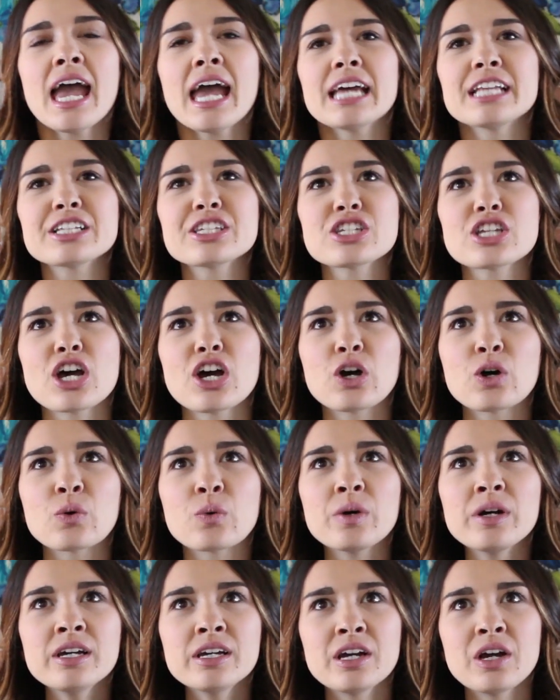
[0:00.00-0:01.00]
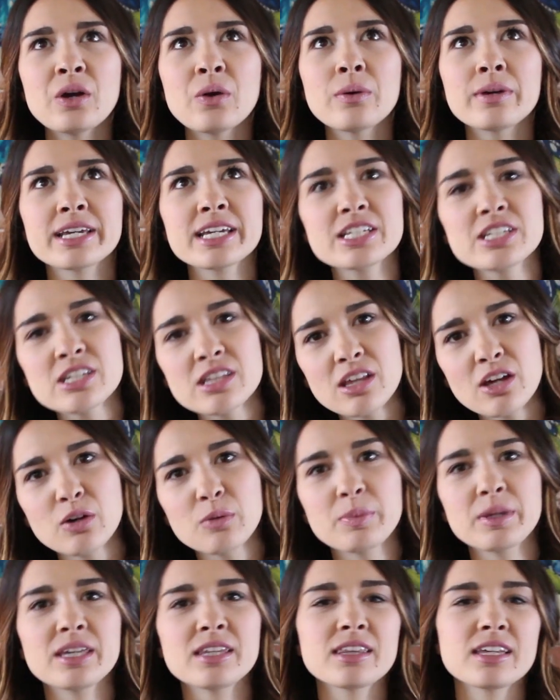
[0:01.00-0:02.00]
And so we get to the
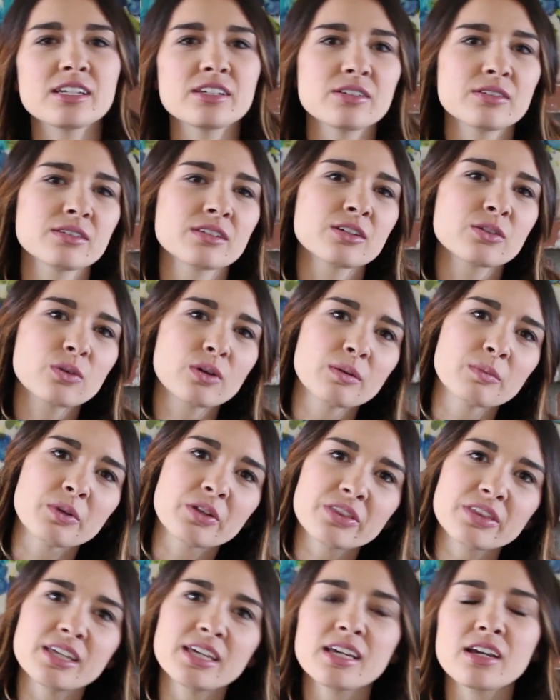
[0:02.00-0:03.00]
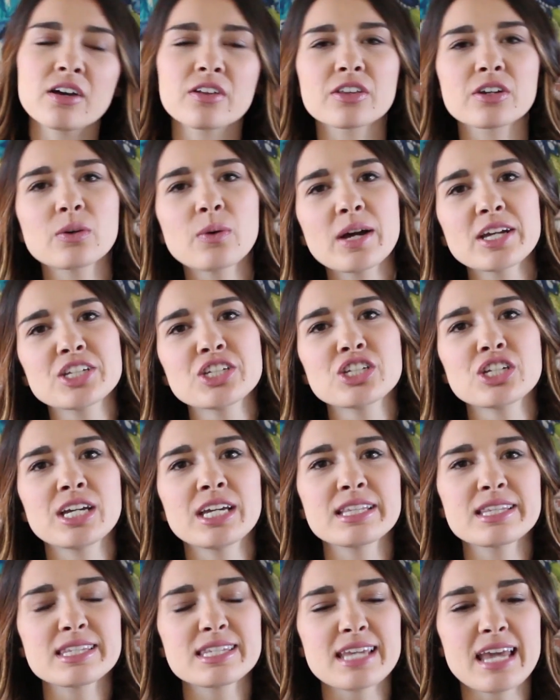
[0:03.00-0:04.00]
OB, they do the normal thing, all the
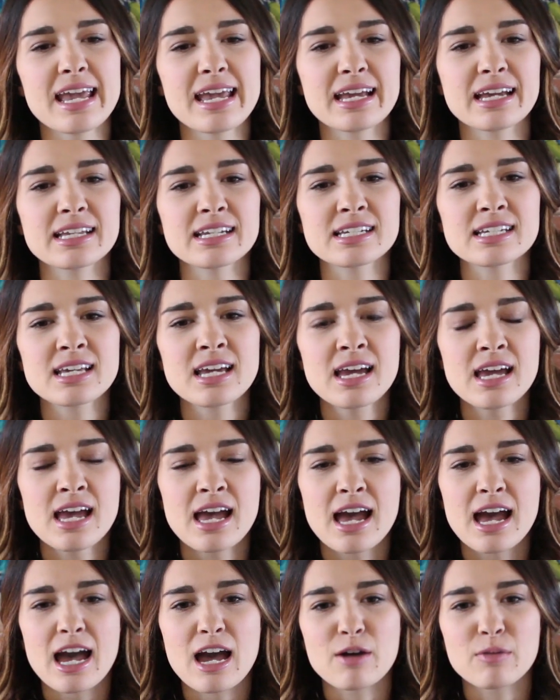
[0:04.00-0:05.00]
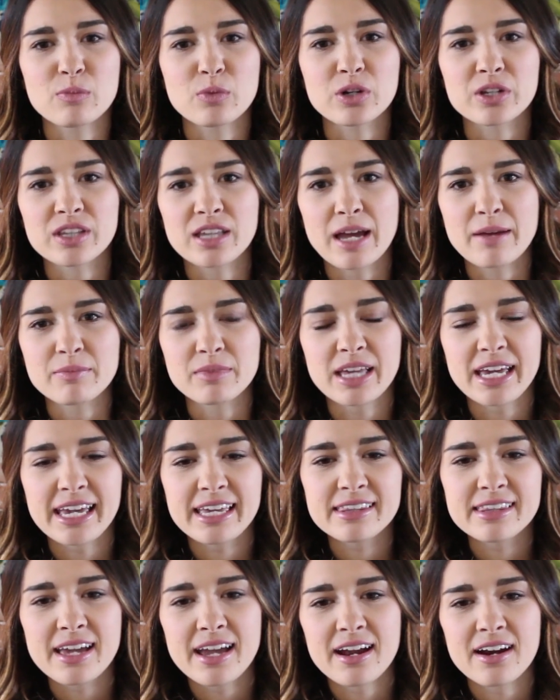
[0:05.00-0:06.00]
questions, and I'm
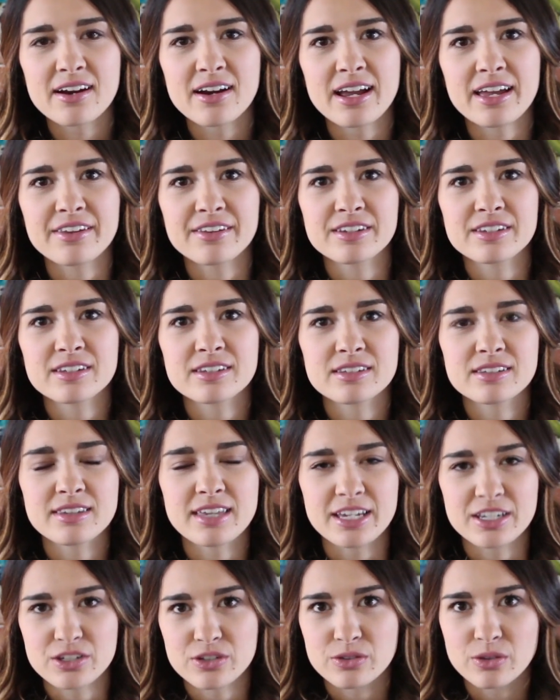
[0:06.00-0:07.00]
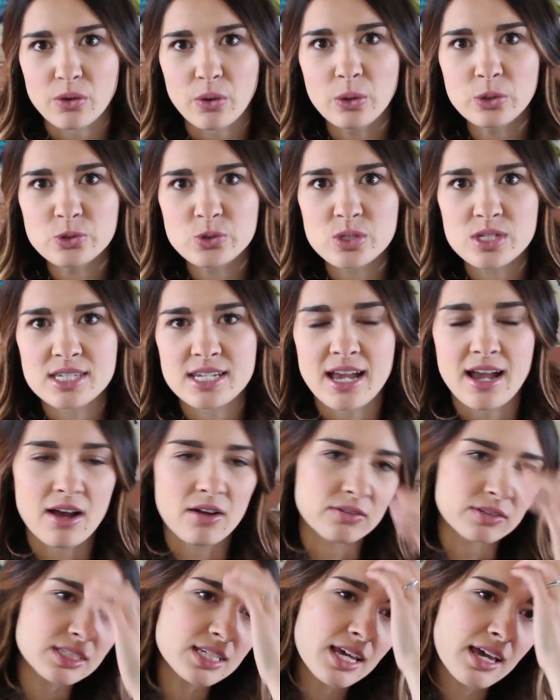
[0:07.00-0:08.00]
laying there, and they do the
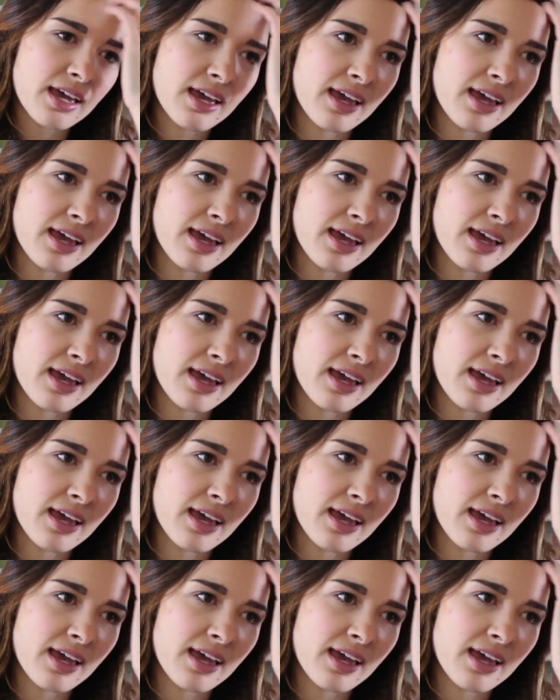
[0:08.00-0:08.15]
ultrasound,